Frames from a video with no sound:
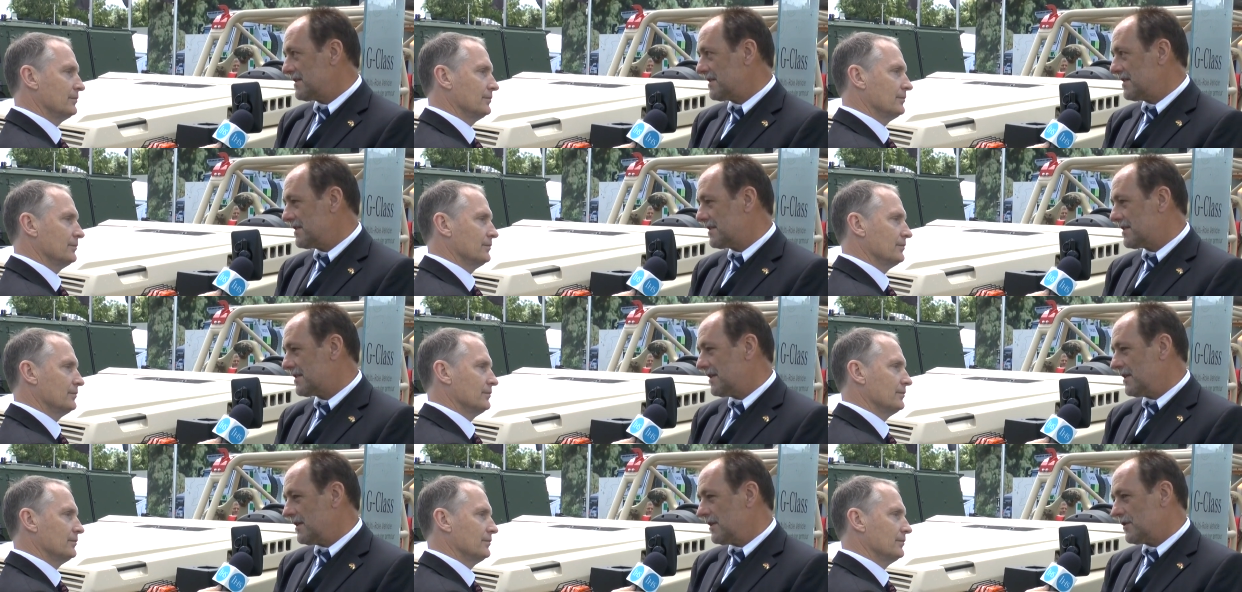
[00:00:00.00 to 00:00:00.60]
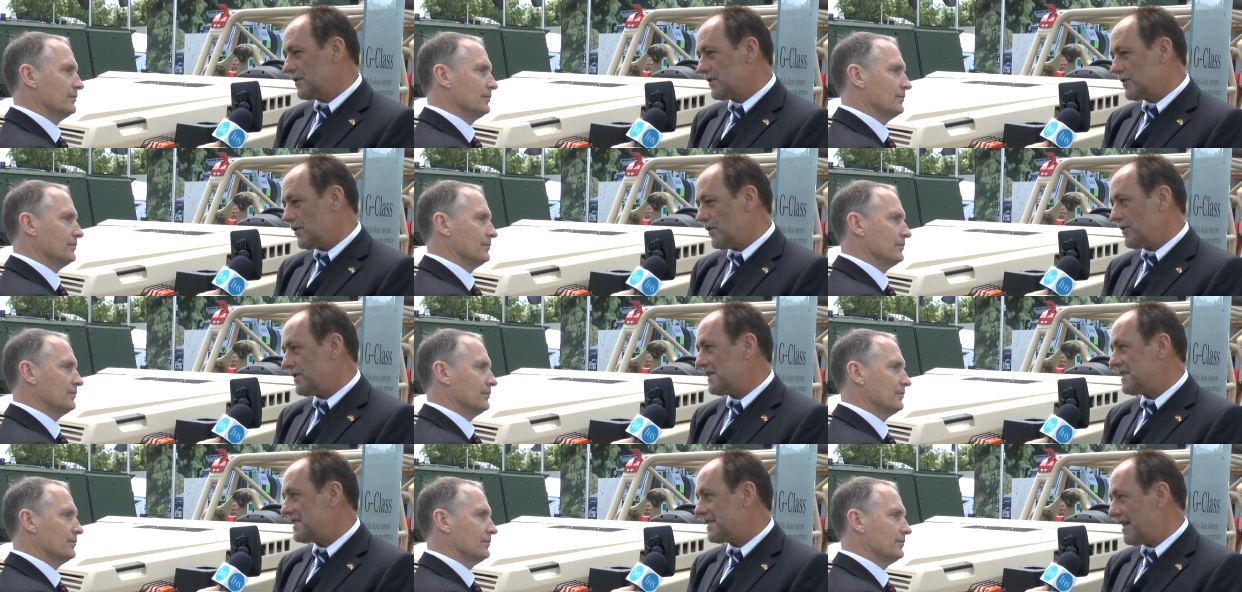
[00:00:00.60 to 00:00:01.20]
Speaker 1: since
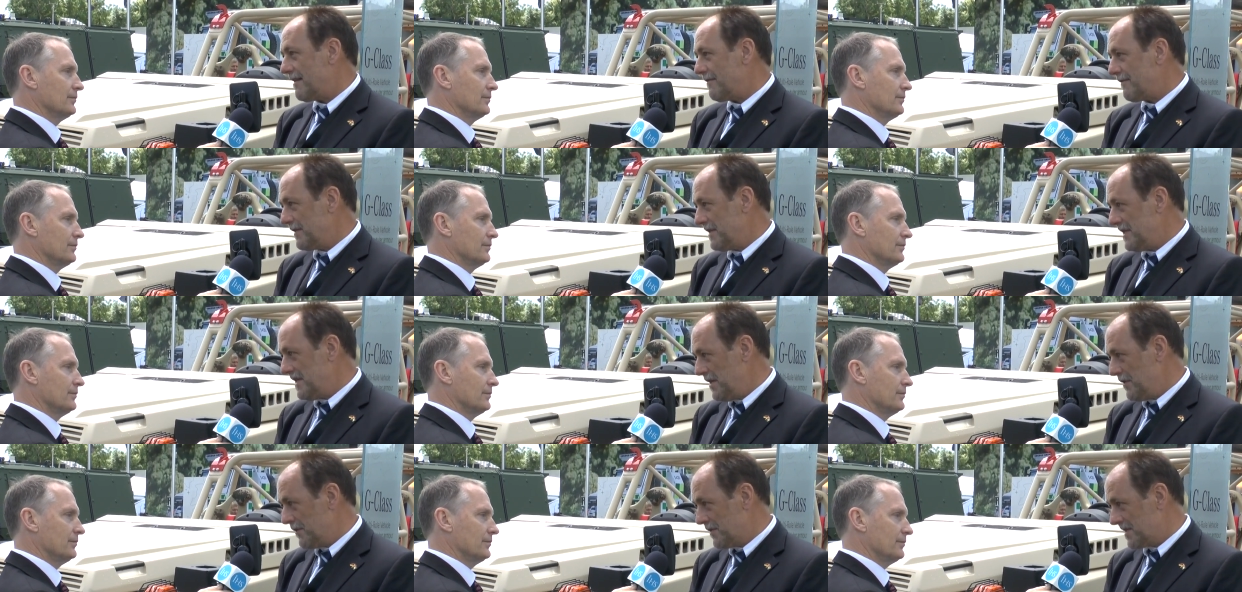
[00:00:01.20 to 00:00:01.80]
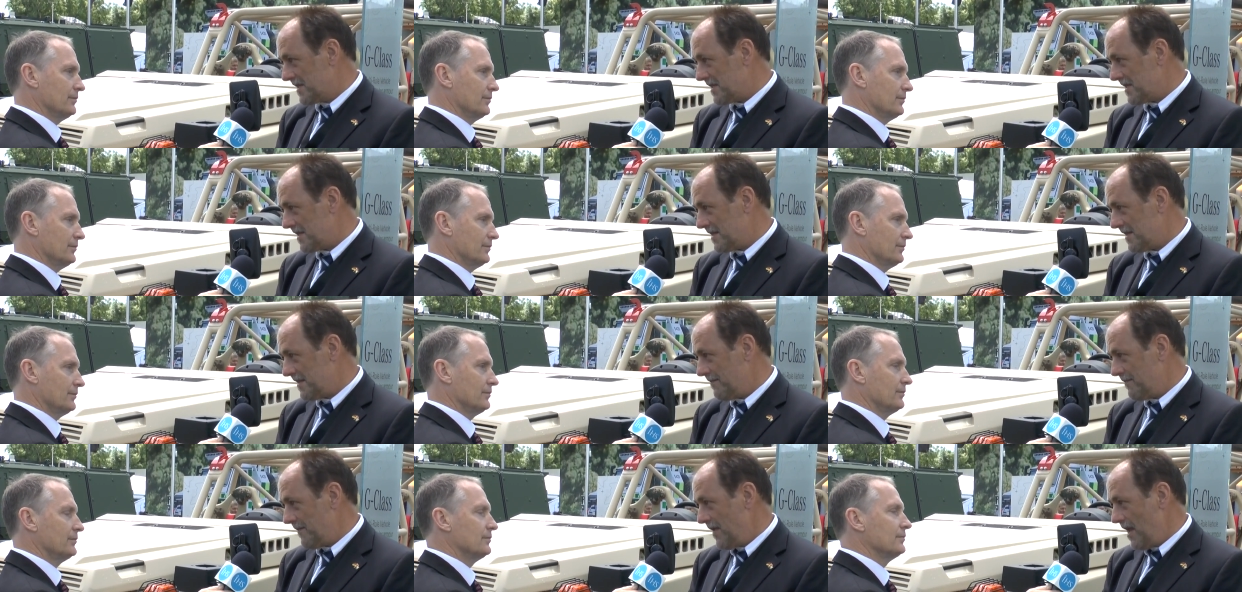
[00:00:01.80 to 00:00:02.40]
37 years.